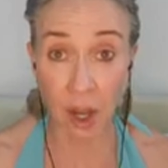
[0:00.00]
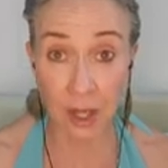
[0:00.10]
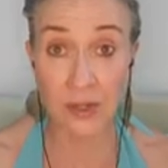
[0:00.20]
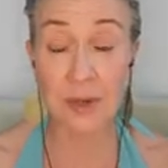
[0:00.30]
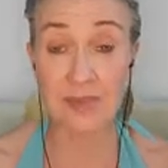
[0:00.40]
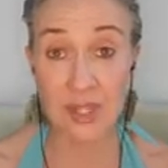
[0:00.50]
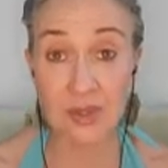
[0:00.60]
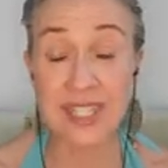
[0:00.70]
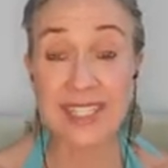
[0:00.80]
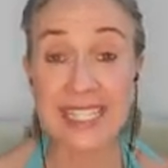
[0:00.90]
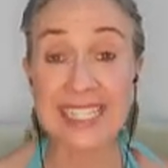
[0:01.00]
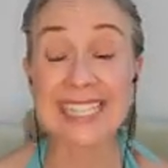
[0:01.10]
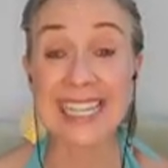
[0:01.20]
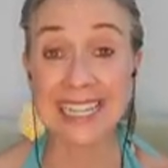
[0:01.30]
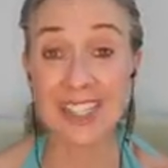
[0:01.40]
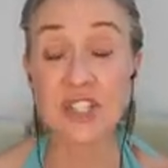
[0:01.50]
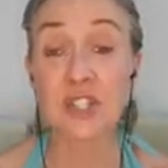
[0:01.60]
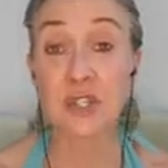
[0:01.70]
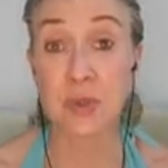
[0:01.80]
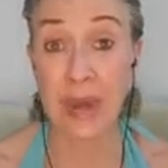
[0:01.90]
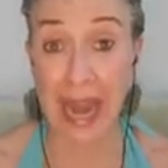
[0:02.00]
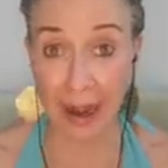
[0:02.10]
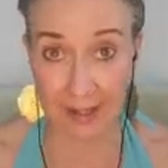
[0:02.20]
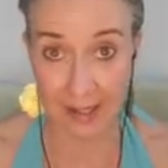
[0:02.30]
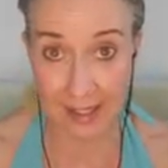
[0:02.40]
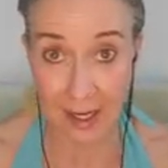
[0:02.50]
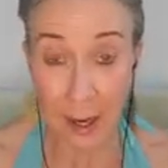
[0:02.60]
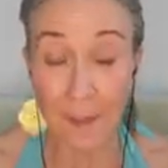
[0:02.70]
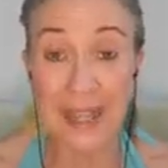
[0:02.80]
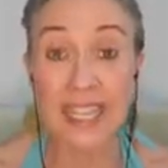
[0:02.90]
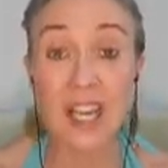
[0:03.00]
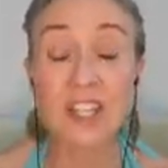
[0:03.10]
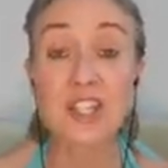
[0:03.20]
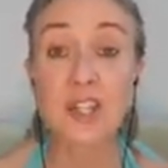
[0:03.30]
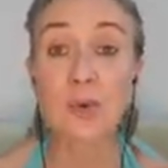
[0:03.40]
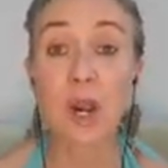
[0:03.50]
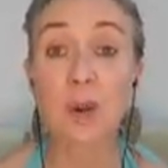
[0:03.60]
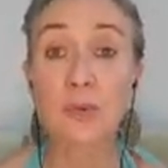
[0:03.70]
autoimmune disease in its tracks because you are